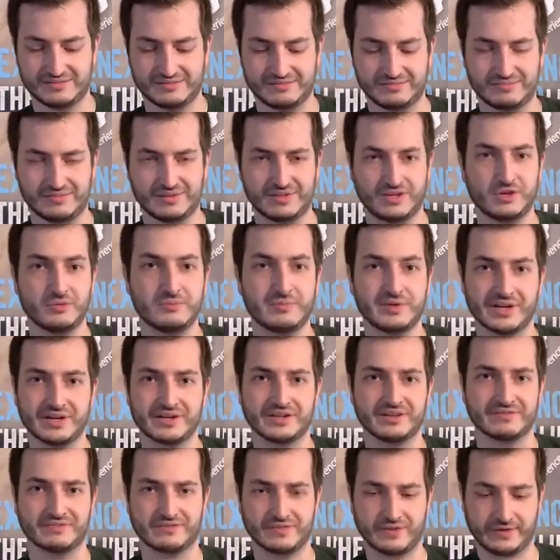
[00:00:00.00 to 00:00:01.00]

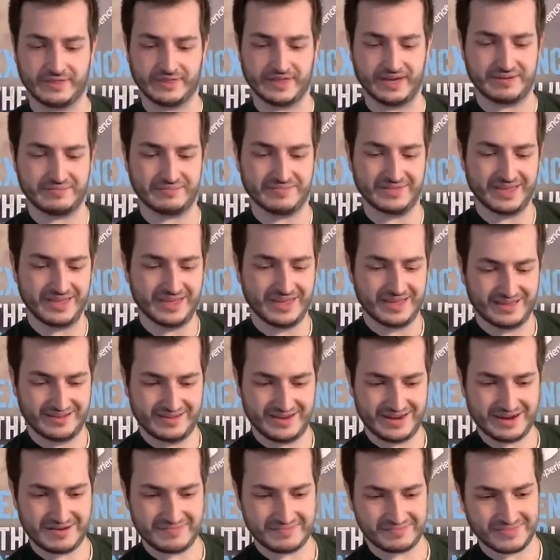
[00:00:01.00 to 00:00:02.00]
humidity for them.
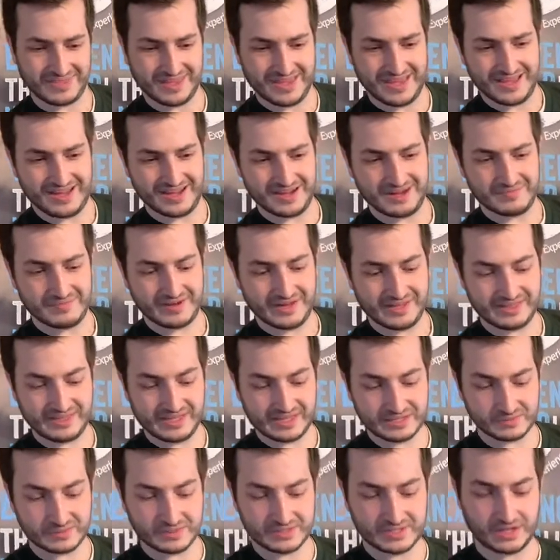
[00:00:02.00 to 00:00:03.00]
And
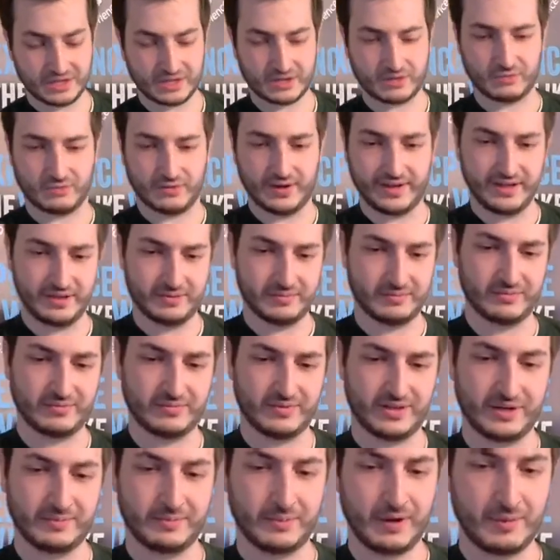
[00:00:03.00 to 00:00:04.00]
these ones are great.
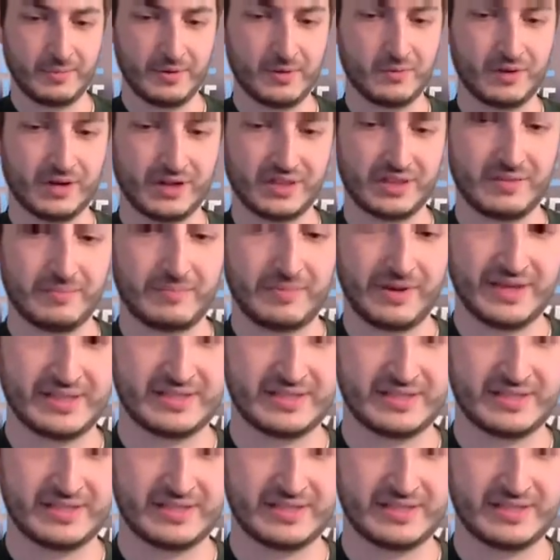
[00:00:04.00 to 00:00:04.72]
They're probably one of the best